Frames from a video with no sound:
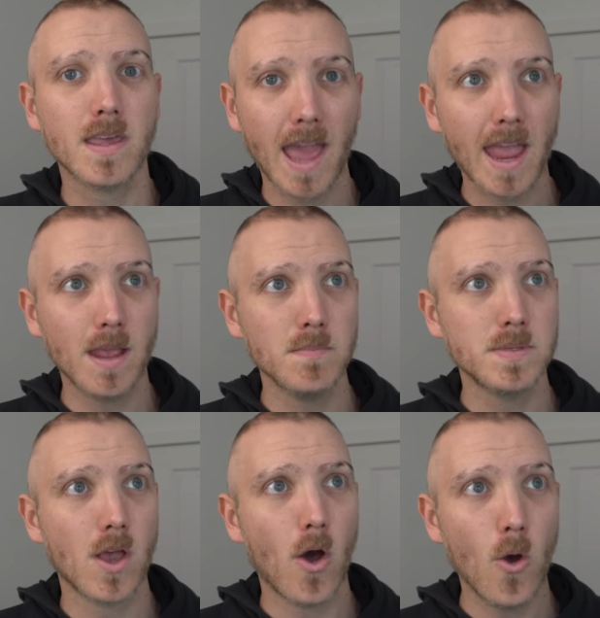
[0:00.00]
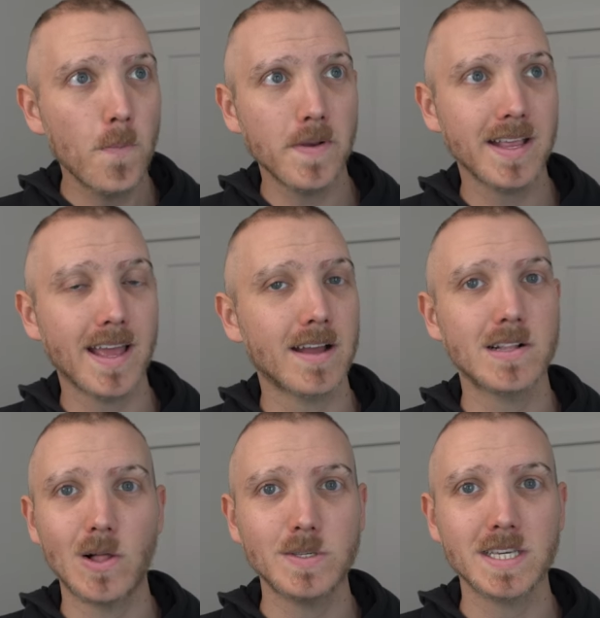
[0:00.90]
Games opening and
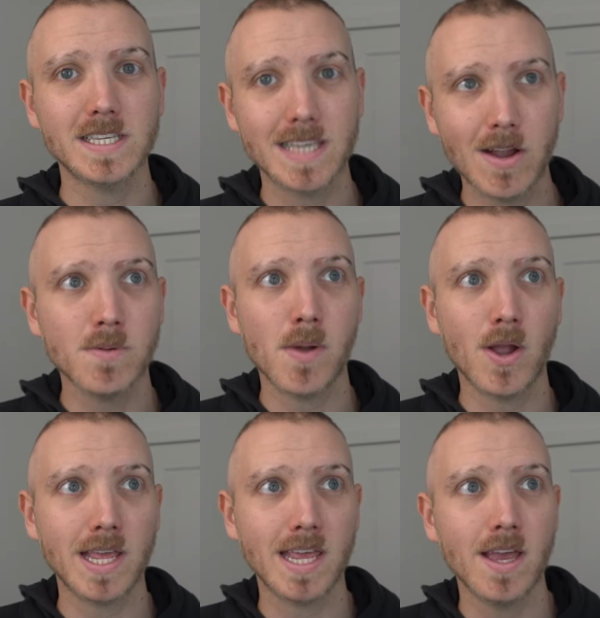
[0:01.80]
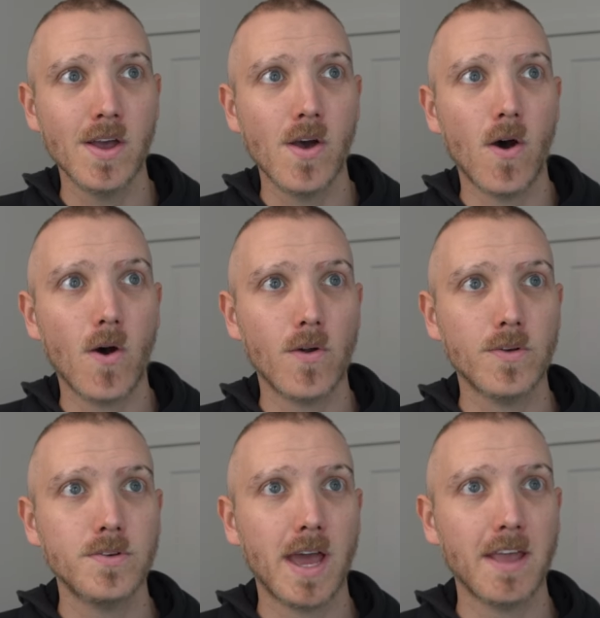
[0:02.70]
closing ceremony
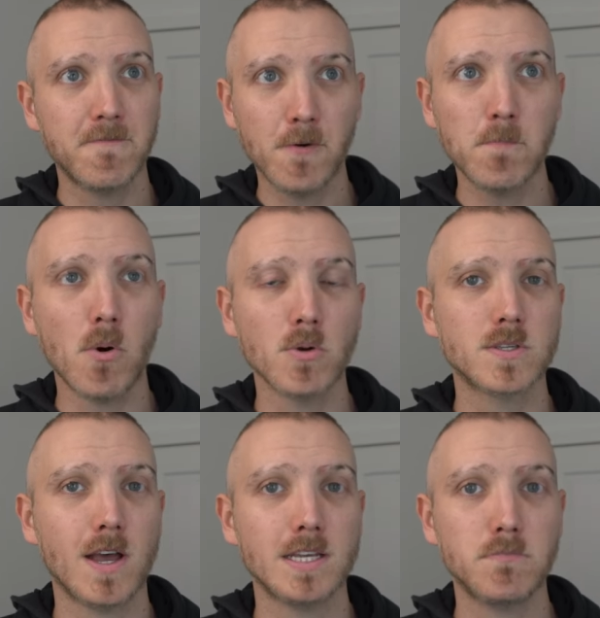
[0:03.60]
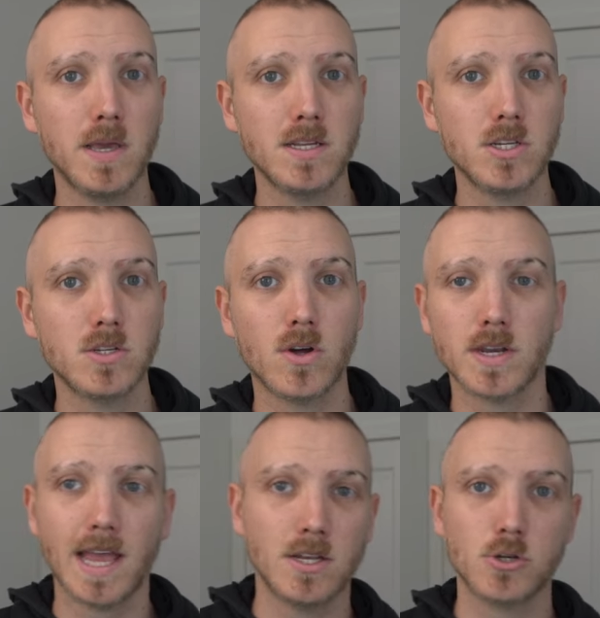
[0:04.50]
on a football-sized pitch, not
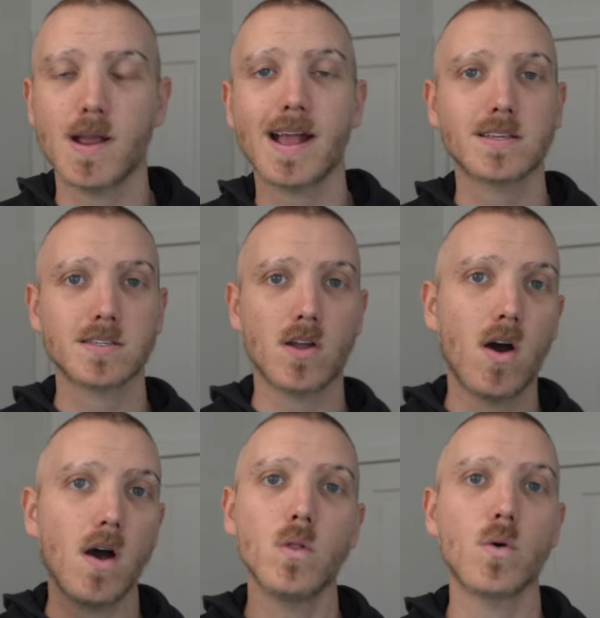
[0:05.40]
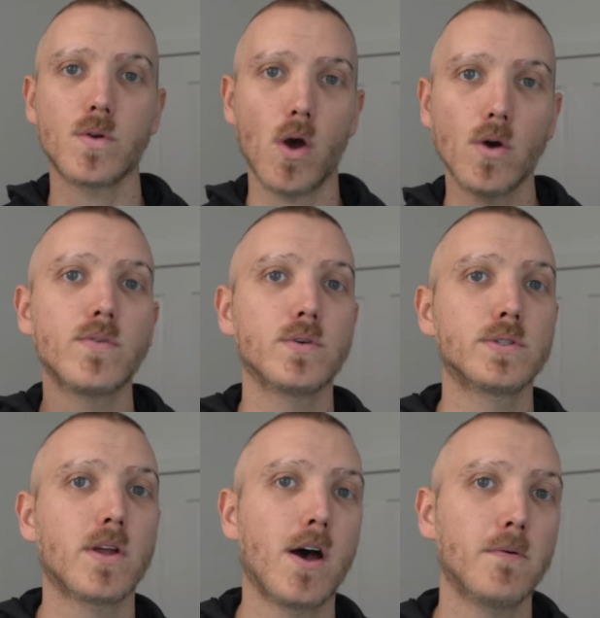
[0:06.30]
a track style or an oval
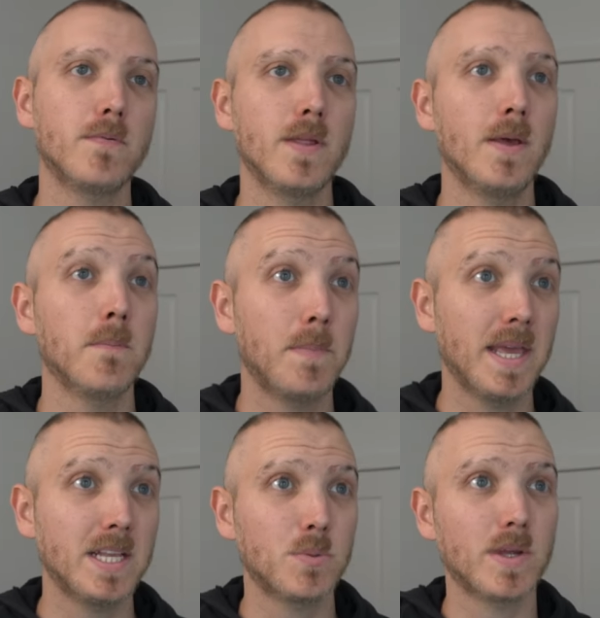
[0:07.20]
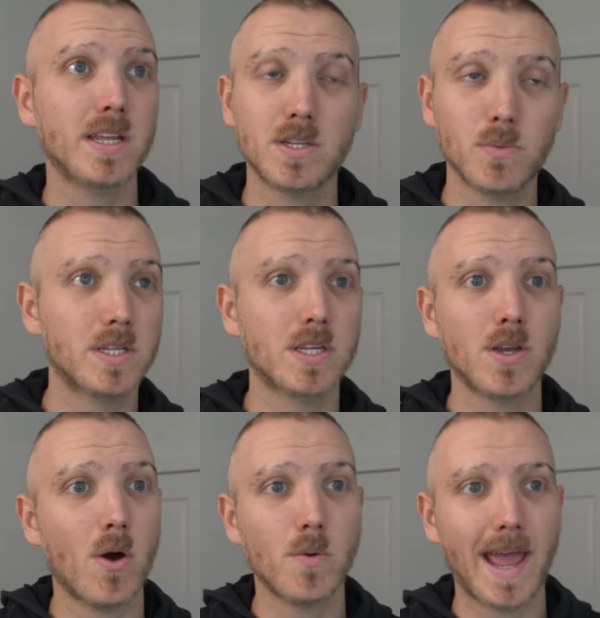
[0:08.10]
style pitch, which can
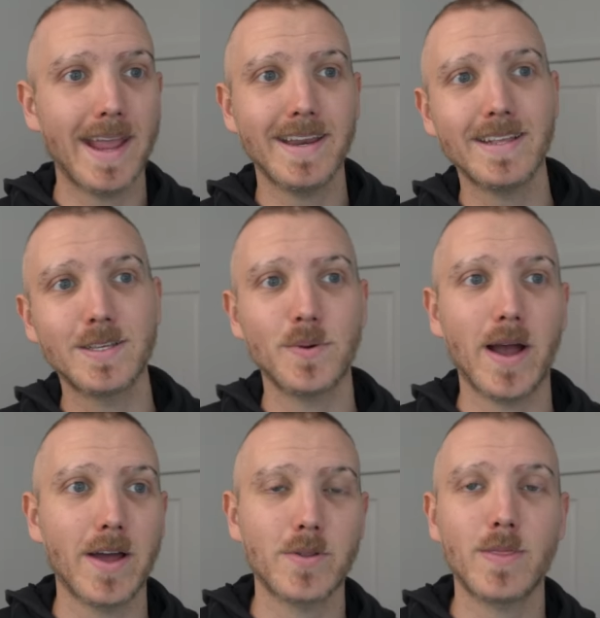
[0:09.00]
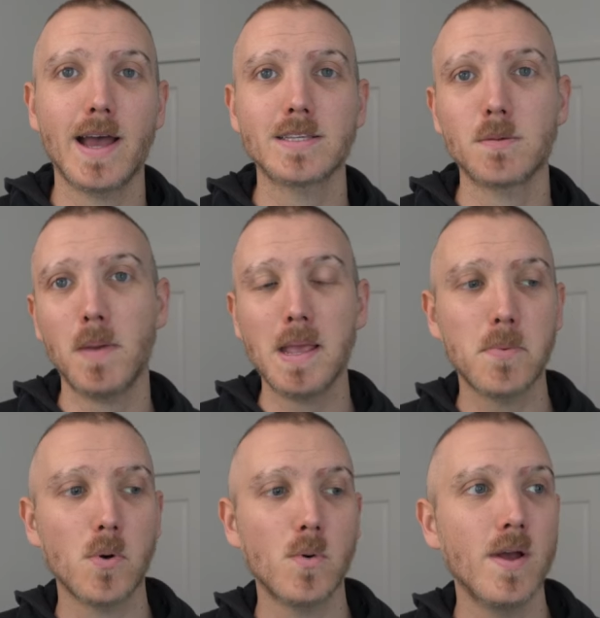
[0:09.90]
hold 80 to 100,000
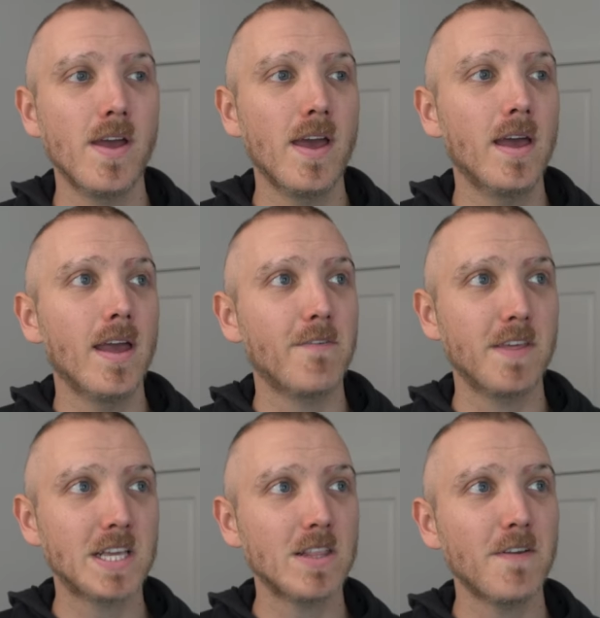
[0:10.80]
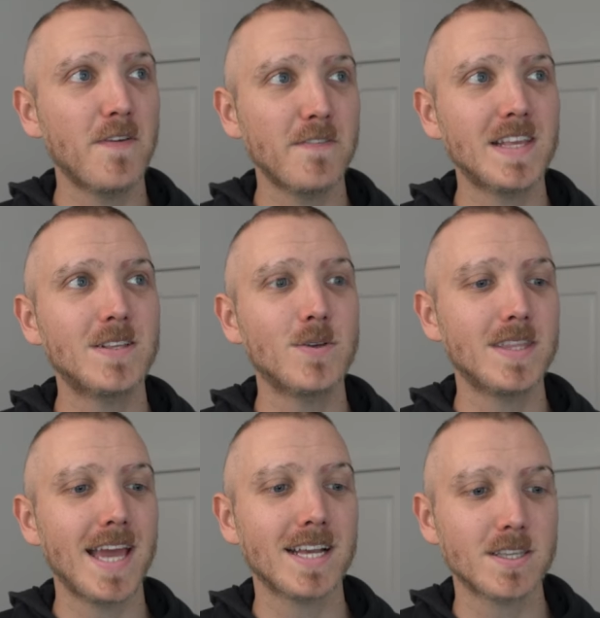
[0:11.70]
people, if there's only
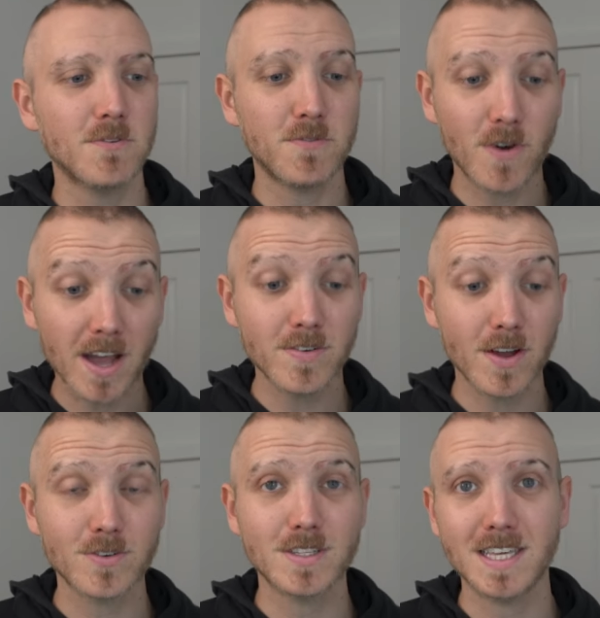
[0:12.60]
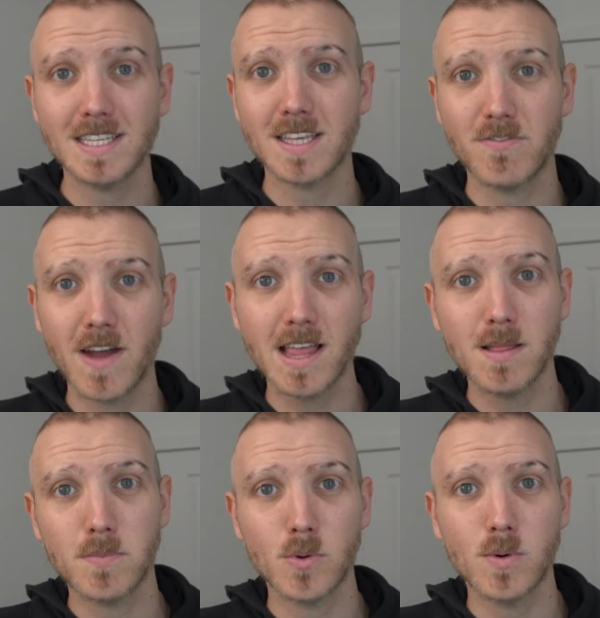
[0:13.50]
52,500 seats
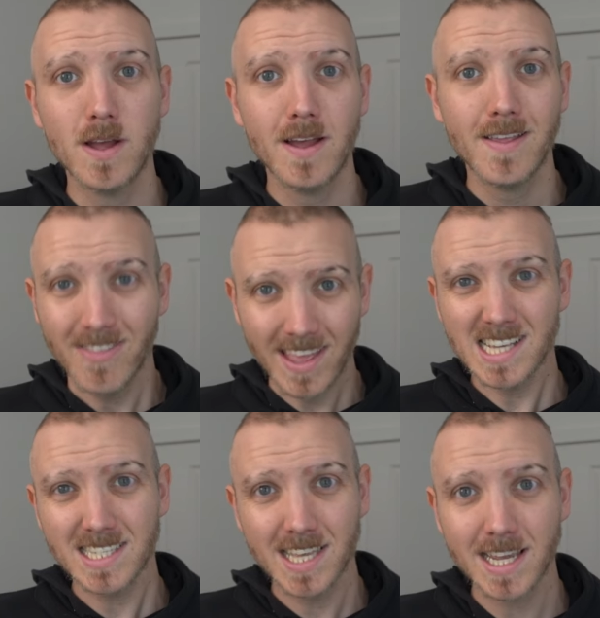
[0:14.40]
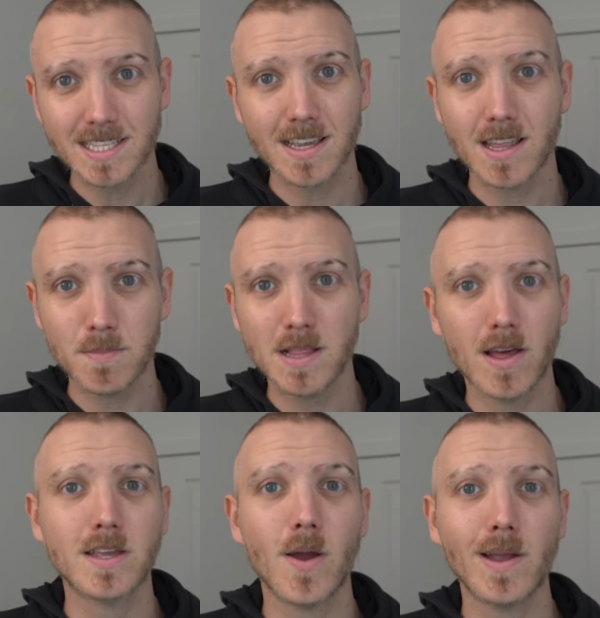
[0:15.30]
available, these tickets are going to be
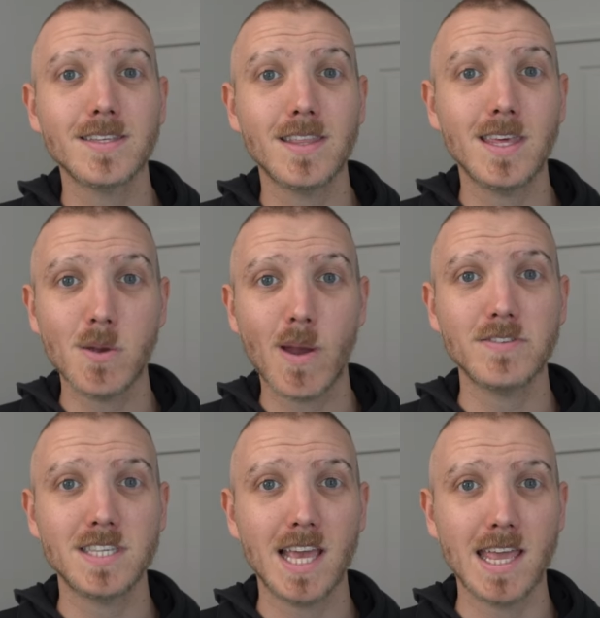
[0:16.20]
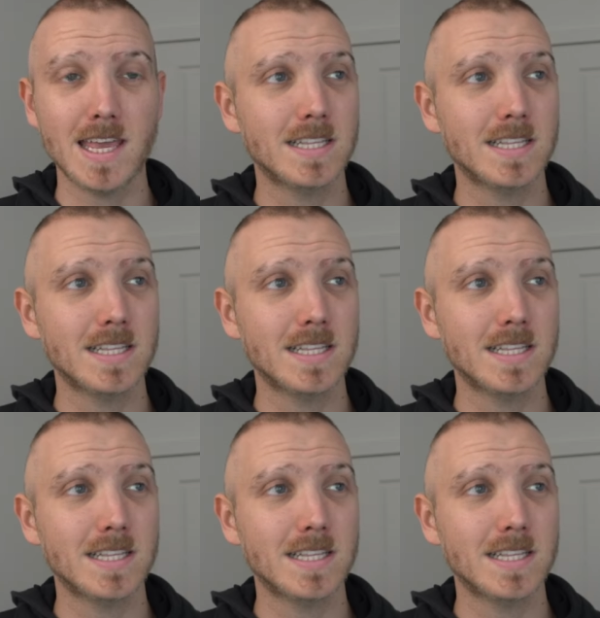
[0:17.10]
like going to the UFC.